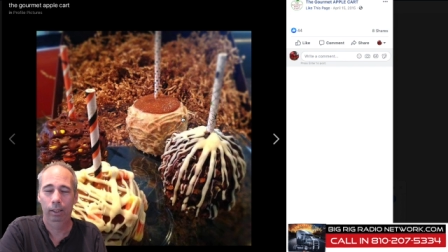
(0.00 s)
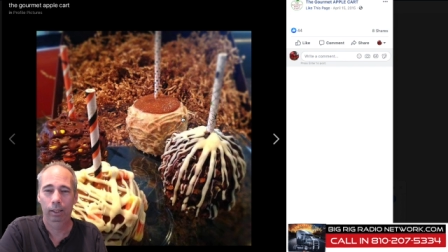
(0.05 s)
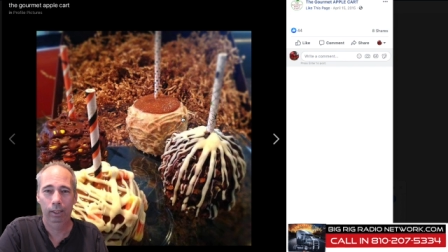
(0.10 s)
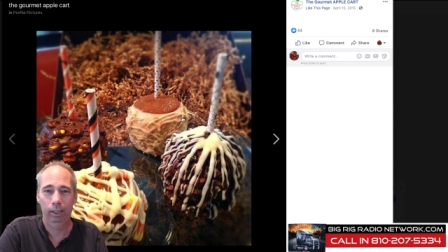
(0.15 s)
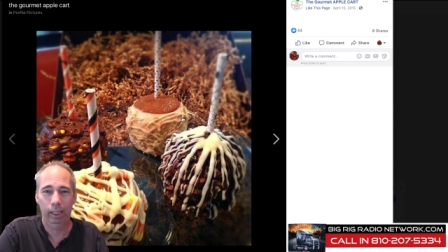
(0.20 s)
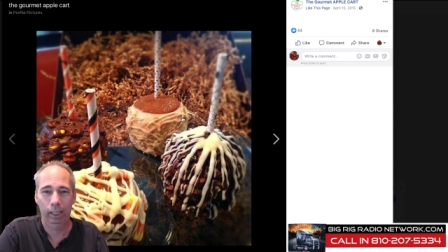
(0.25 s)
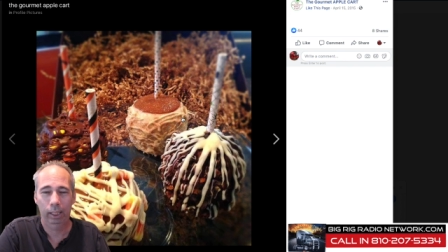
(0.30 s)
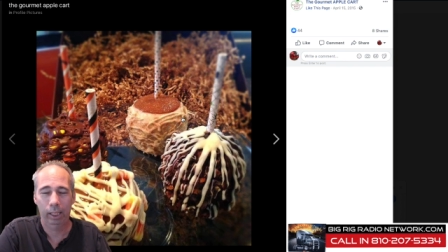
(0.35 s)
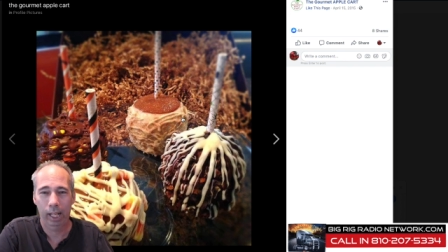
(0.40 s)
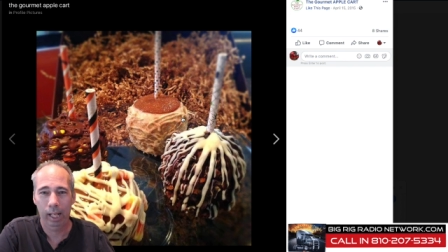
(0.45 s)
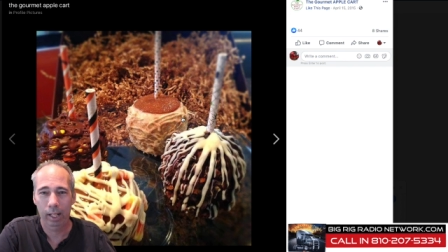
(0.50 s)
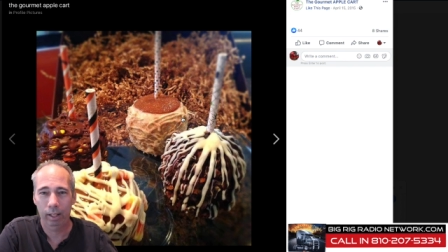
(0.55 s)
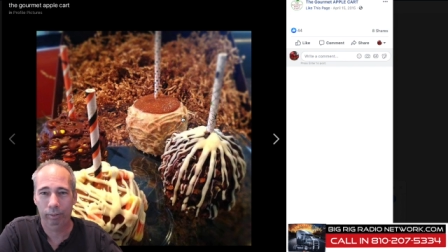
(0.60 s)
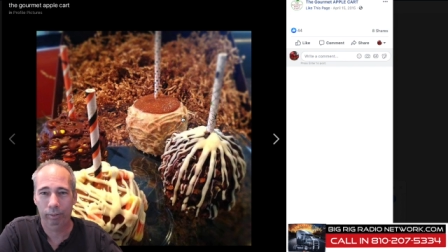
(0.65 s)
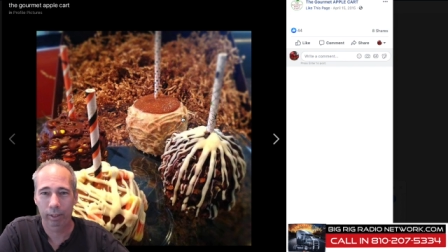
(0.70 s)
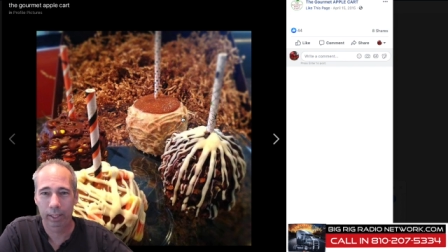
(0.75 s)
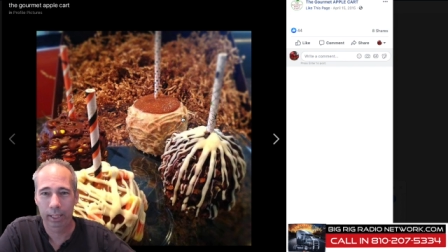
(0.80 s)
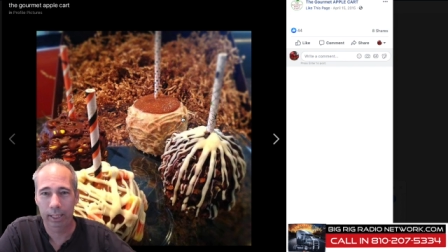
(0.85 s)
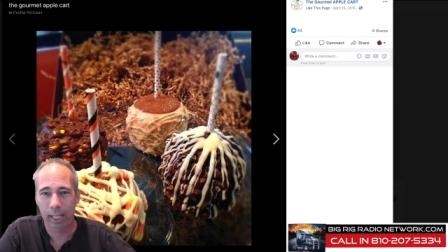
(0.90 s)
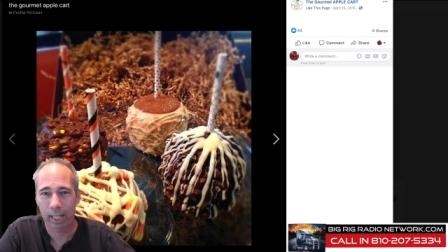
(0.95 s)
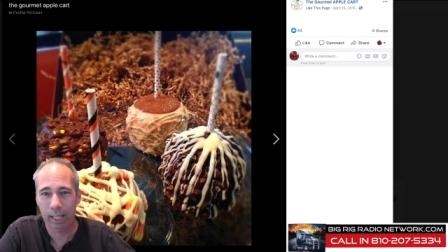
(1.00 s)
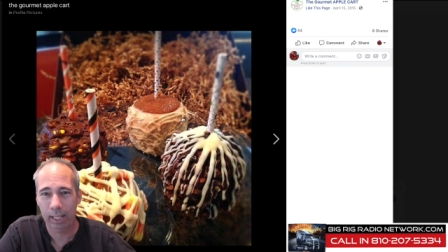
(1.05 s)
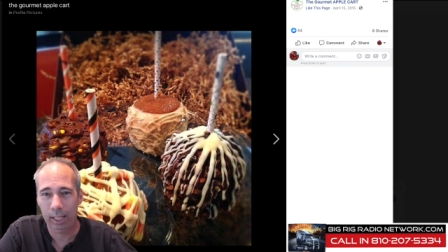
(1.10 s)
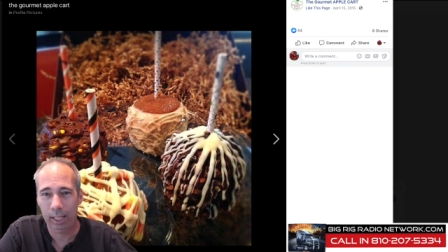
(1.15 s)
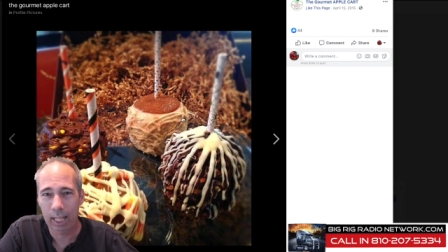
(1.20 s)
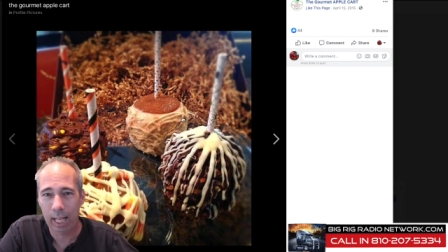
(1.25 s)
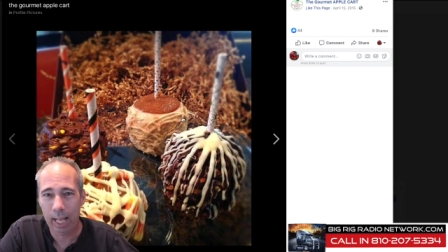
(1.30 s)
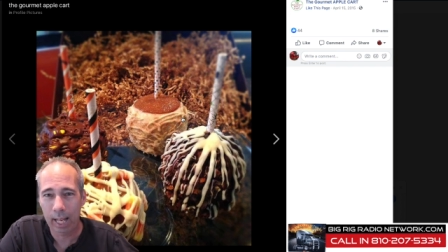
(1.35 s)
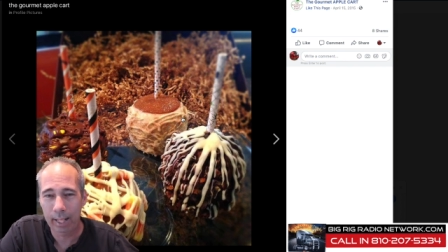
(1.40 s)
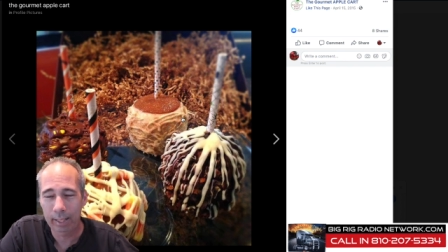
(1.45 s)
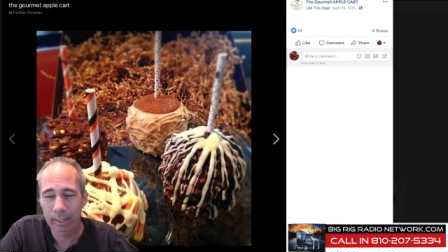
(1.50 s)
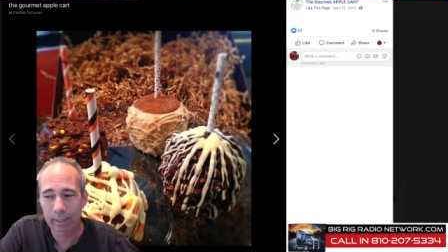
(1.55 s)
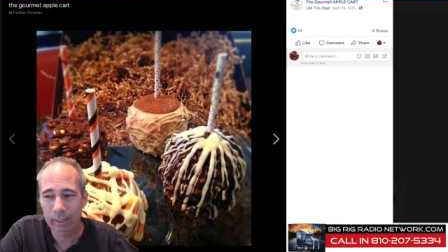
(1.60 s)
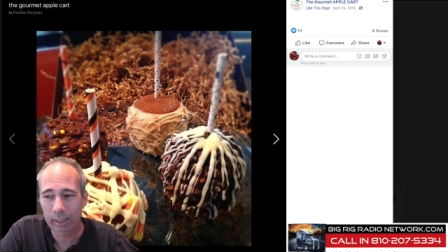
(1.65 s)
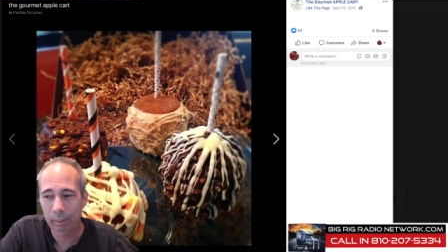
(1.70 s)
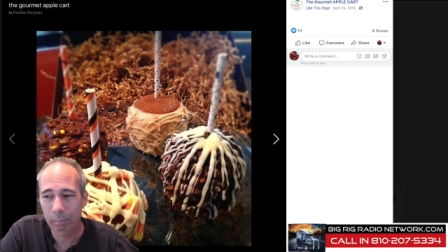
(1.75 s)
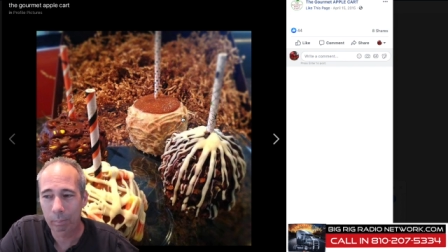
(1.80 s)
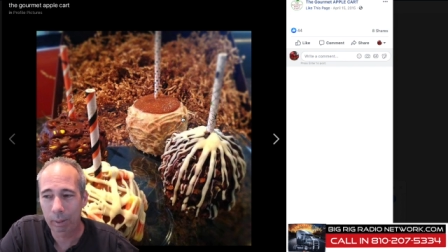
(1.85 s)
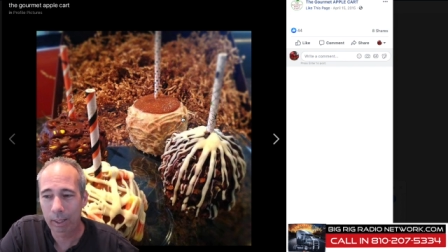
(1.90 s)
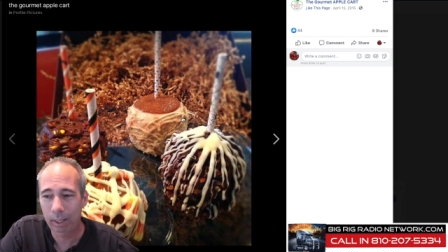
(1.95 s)
get the antifreeze out of the lines
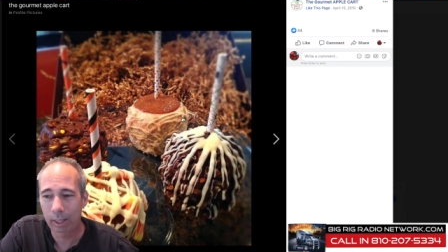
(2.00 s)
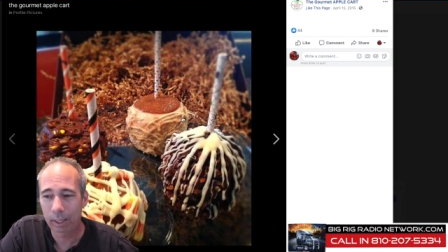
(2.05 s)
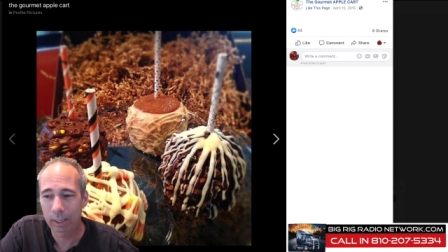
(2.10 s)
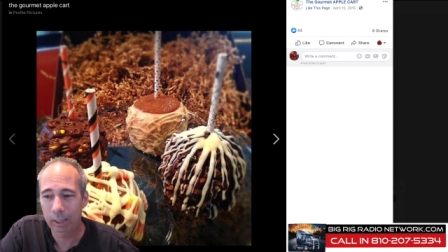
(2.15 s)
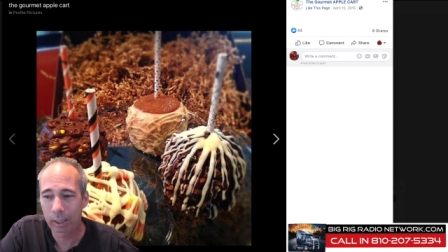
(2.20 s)
because